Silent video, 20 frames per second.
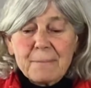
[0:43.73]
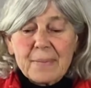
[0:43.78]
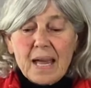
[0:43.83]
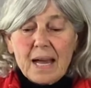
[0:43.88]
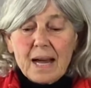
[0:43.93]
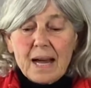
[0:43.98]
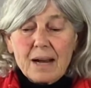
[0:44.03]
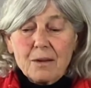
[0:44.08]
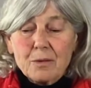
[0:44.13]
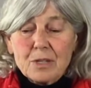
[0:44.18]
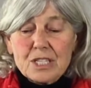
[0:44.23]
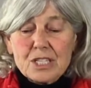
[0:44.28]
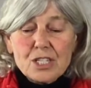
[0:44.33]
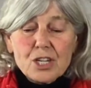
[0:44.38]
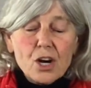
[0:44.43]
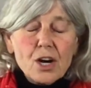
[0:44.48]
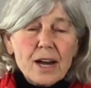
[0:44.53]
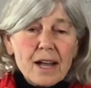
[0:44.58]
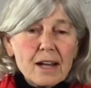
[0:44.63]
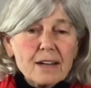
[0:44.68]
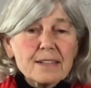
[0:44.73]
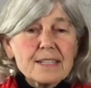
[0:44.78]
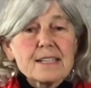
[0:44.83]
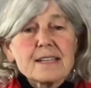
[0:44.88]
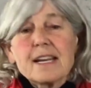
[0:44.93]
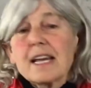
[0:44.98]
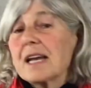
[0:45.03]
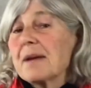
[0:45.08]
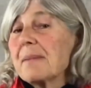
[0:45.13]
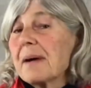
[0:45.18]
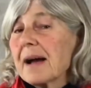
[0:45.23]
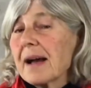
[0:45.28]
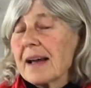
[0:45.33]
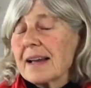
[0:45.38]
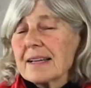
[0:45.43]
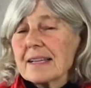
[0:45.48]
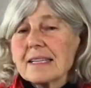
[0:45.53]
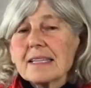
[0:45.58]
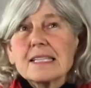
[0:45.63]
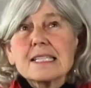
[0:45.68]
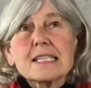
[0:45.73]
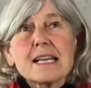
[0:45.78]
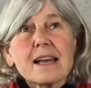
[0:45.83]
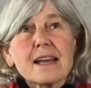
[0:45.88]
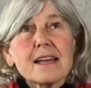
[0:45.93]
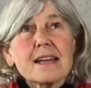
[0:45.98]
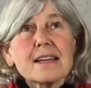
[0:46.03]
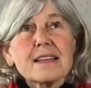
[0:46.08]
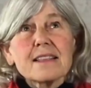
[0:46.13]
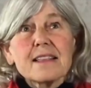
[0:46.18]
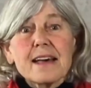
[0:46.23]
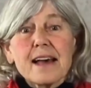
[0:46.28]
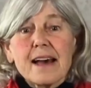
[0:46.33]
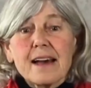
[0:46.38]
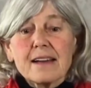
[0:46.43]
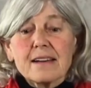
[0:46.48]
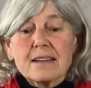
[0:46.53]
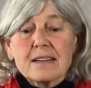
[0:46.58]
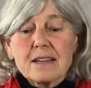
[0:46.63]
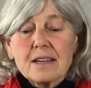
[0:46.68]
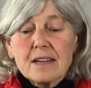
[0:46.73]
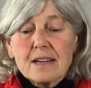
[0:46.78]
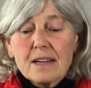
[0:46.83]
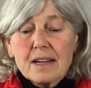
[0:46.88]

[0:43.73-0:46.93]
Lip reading: I would start out today by saying that